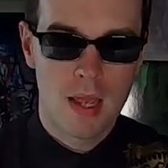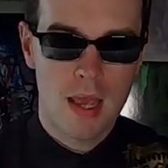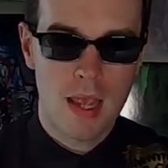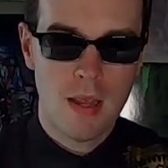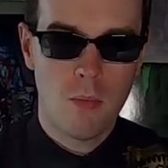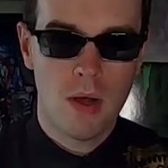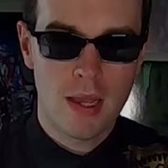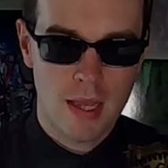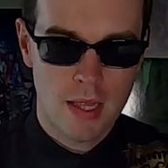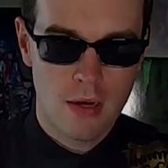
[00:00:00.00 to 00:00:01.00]

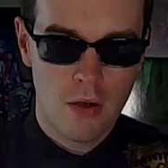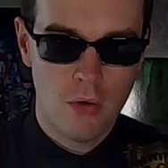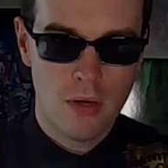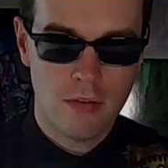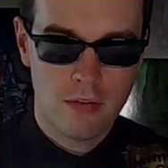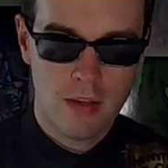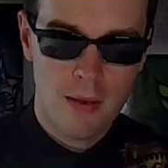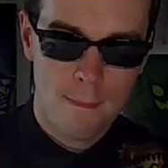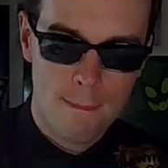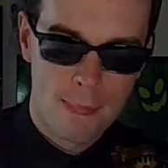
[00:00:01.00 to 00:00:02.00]
AYN Odin slip
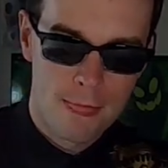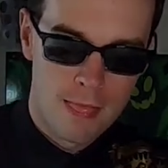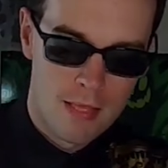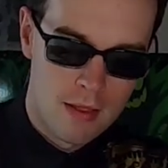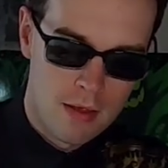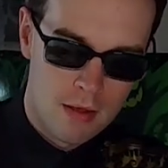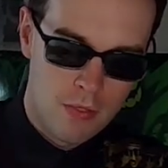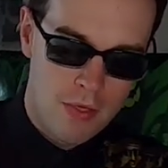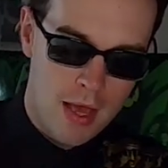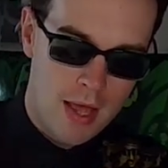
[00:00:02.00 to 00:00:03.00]

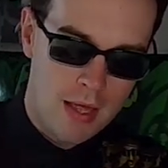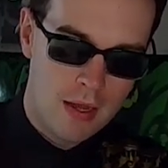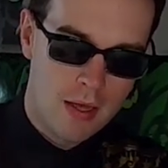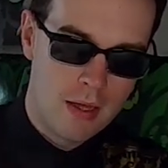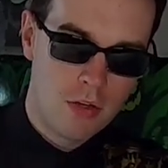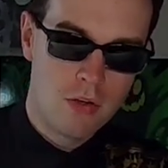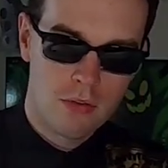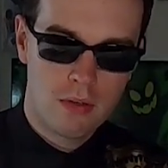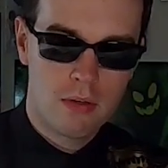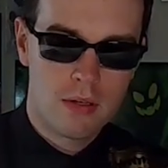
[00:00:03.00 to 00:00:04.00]
that
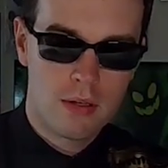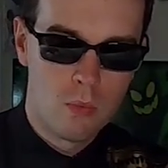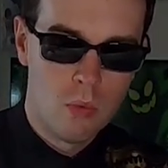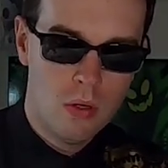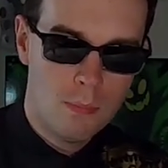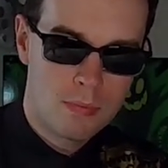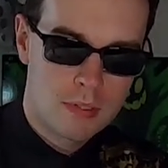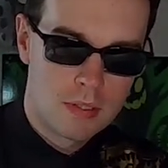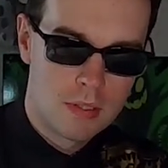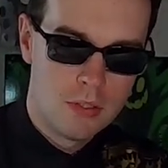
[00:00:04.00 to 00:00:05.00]

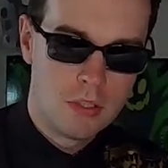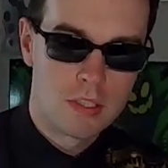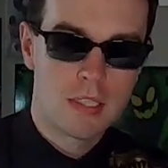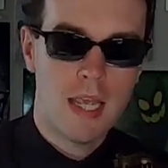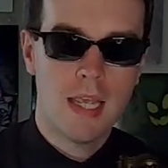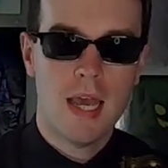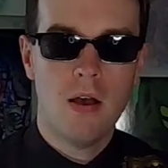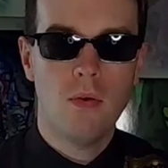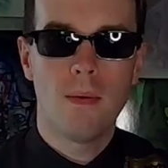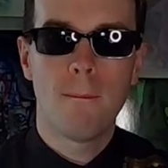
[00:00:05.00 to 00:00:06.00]
you just take
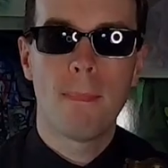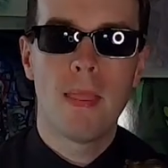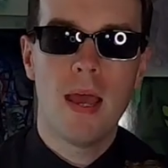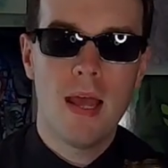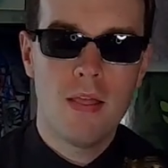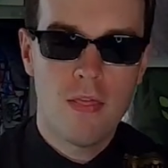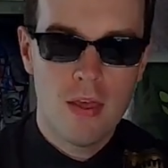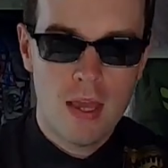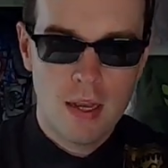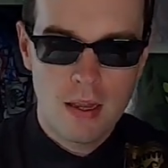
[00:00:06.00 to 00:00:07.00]
out, and
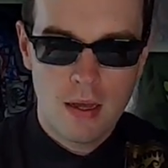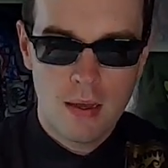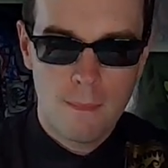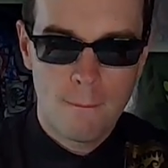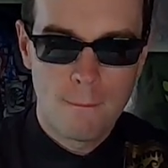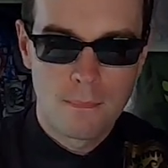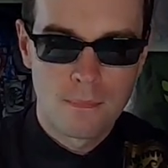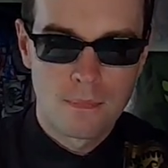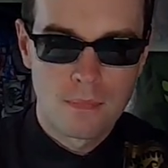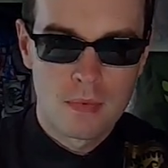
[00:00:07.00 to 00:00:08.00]
then
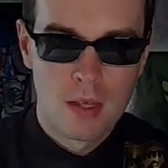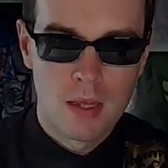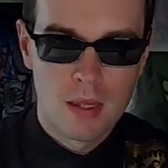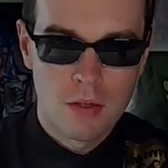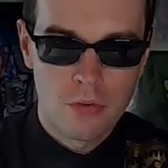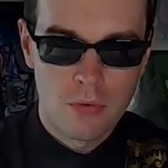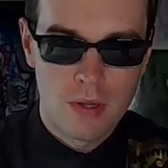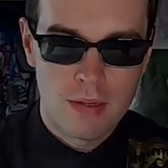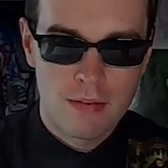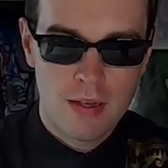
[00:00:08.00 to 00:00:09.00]
so
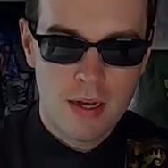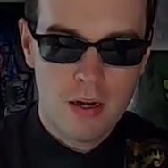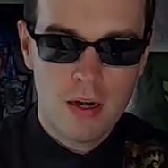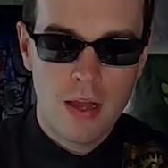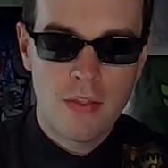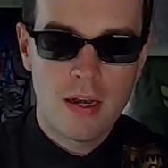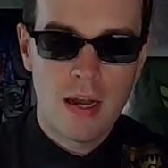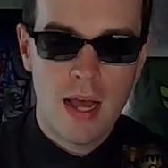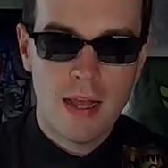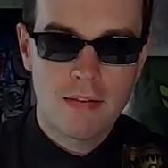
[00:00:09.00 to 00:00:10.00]
it's here, and then it
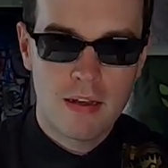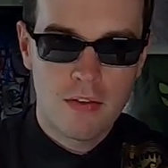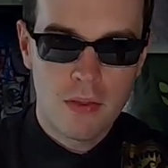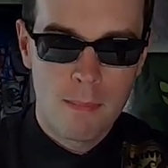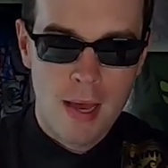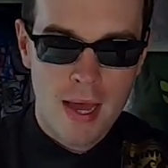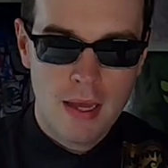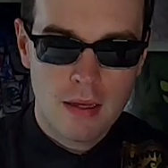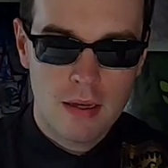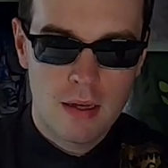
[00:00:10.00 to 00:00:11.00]
has on the
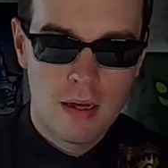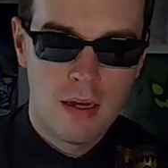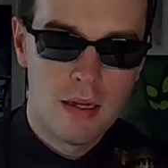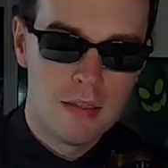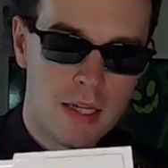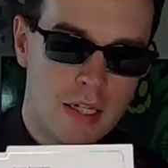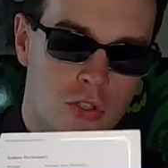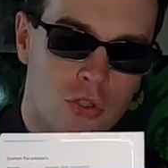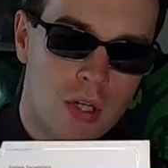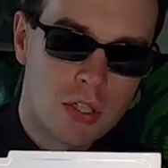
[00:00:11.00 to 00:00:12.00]
back like
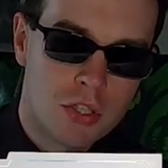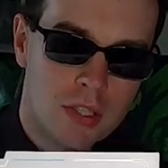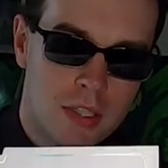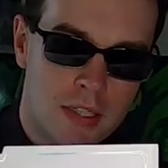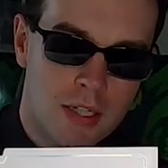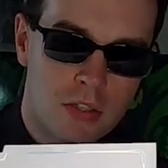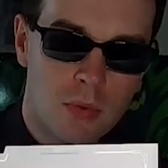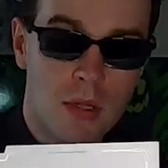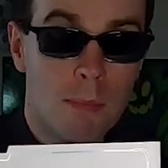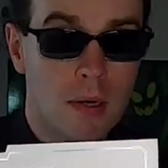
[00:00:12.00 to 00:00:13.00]
instructions. It tells you what
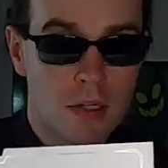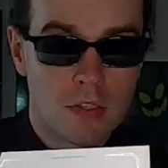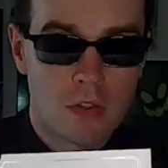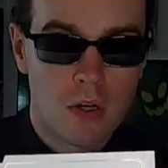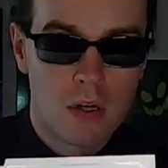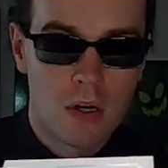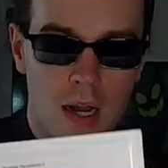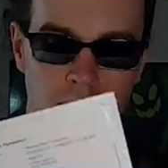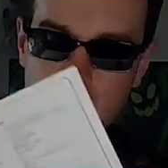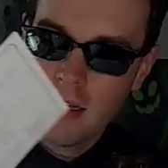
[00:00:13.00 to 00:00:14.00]
the buttons are. I
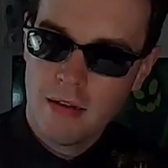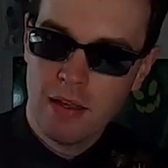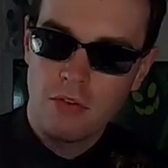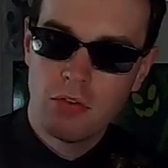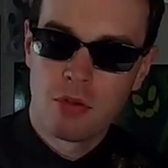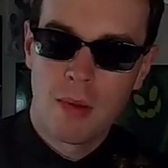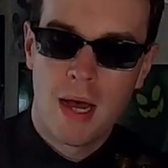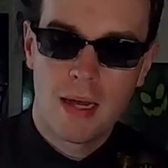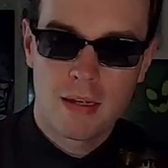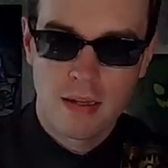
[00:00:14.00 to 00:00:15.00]
think it tells you some
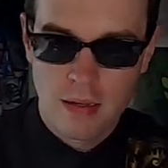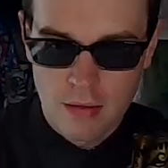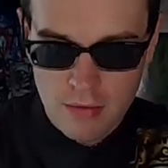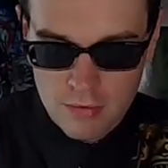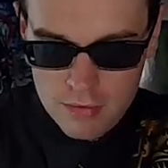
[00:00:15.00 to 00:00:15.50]
hotkeys.